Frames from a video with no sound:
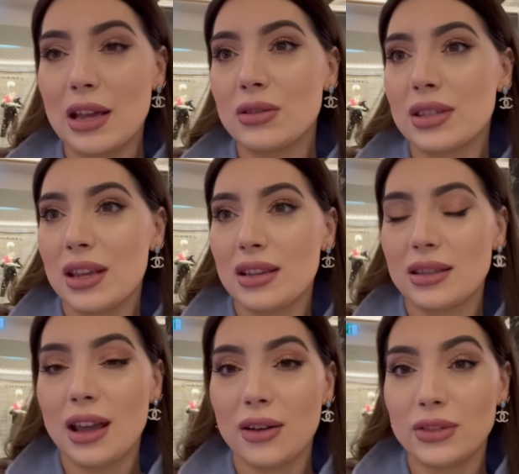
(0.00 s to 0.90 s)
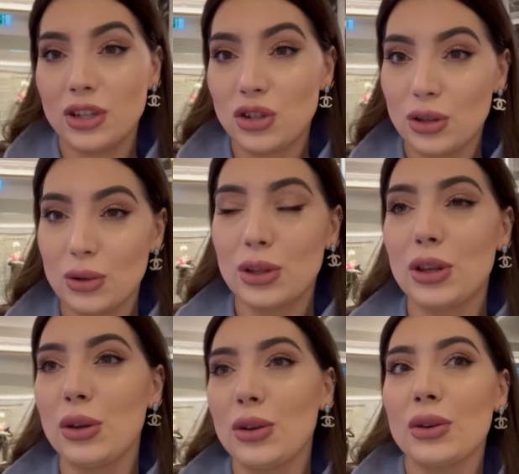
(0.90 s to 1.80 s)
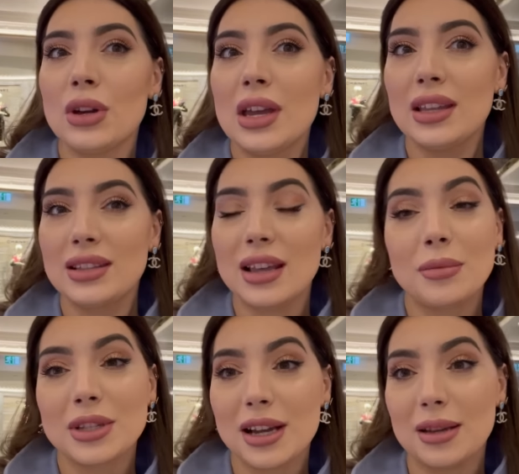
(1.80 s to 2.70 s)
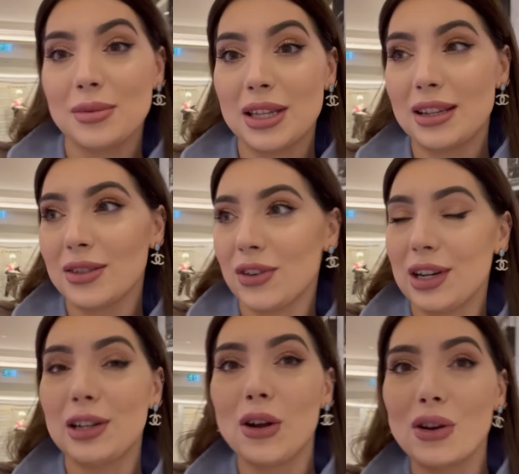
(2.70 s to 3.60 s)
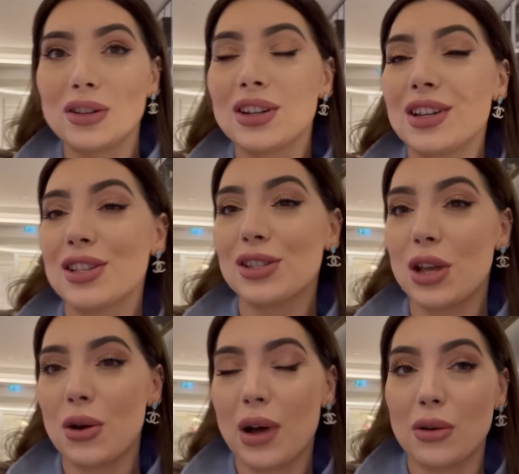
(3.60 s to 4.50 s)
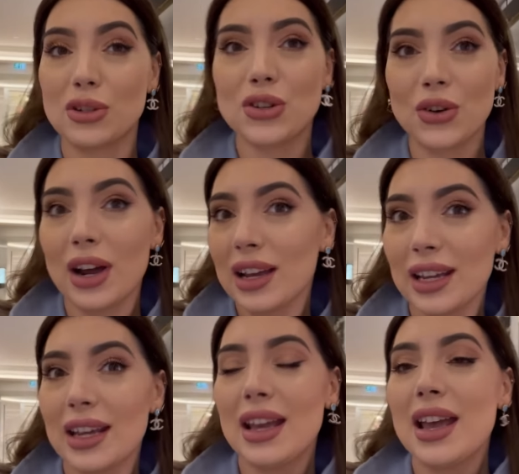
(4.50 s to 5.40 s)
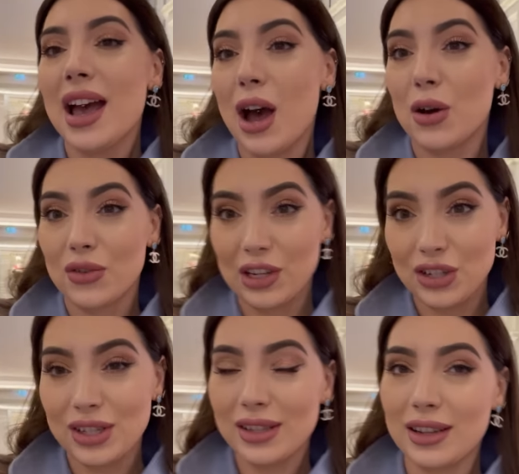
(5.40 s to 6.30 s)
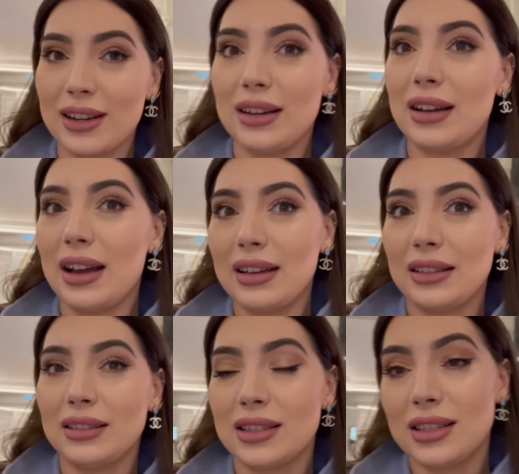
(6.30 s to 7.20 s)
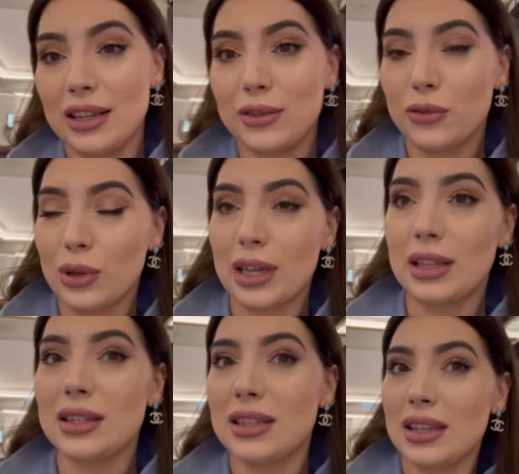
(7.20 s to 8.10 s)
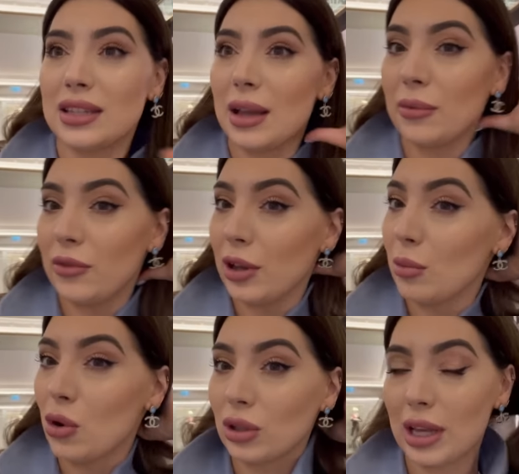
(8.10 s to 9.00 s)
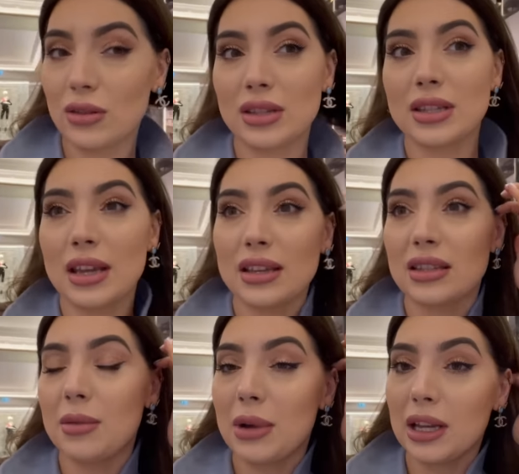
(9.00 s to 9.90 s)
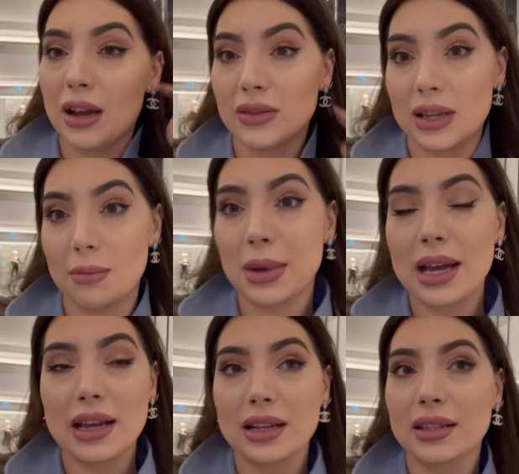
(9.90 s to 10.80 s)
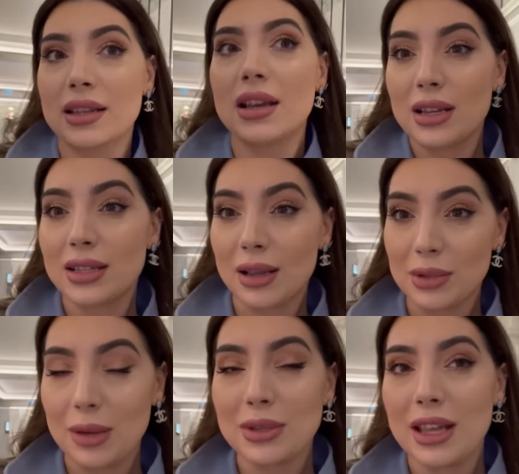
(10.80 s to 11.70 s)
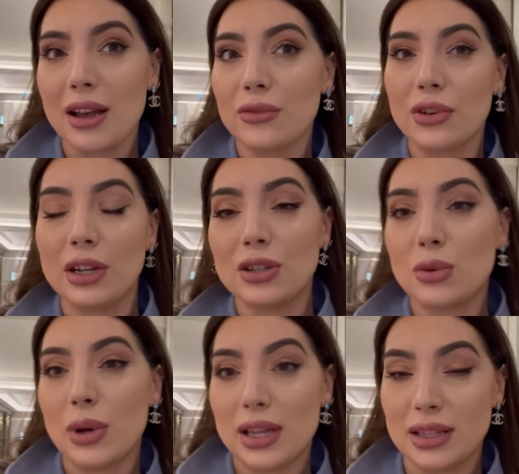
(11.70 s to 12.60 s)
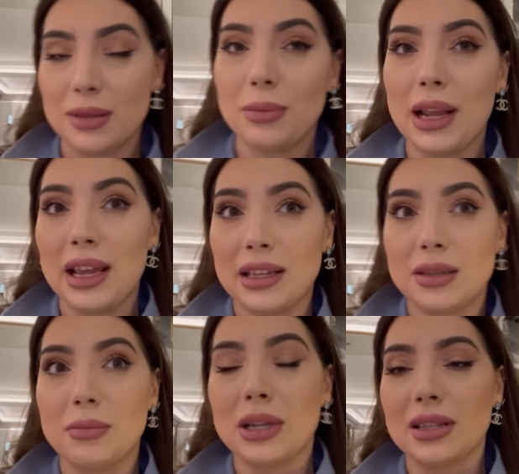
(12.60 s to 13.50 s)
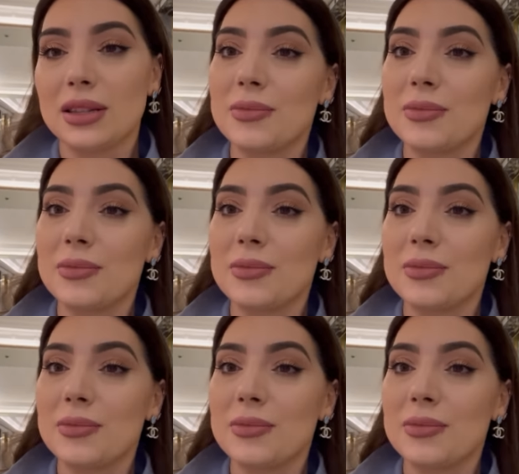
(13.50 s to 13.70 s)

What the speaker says: downstairs they have digital queue and sometimes it is very long. So I'll register and see if we can see something more downstairs. They might have some bags. Sometimes they have ready-to-wear displays, but